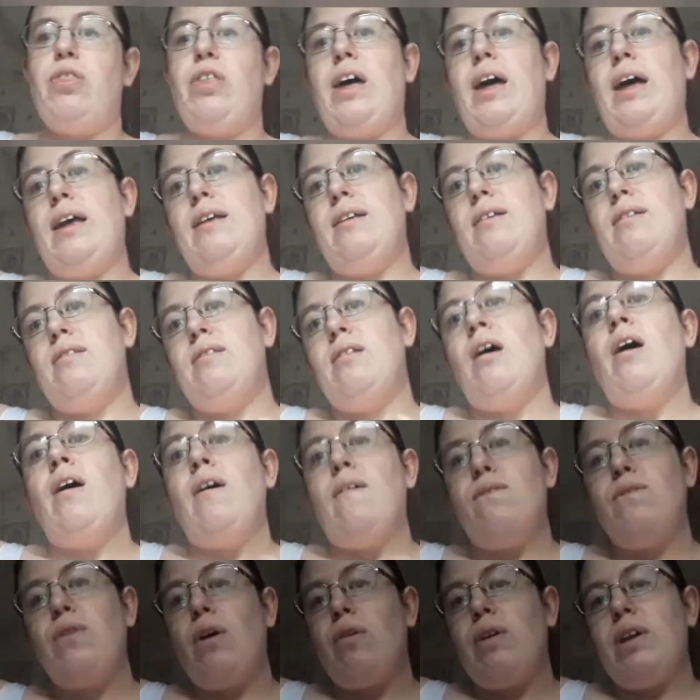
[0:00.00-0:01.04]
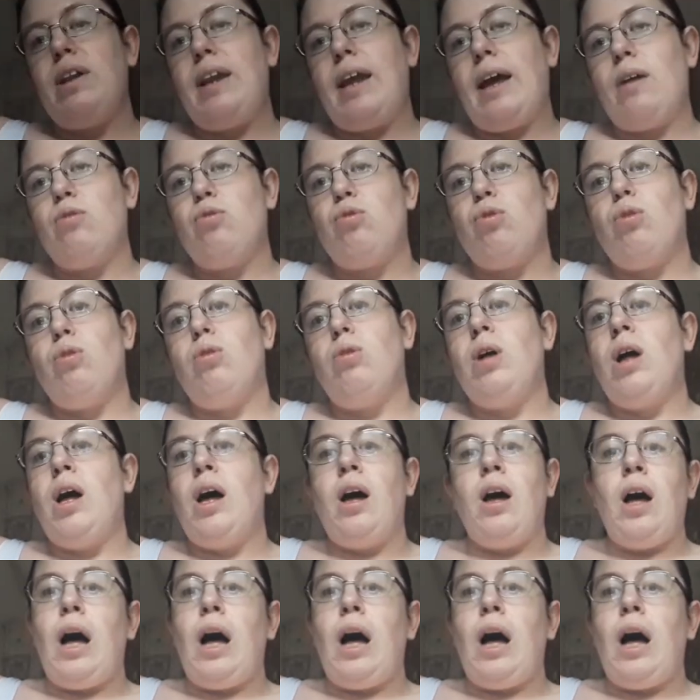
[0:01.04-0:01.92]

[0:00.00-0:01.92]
that is very natural.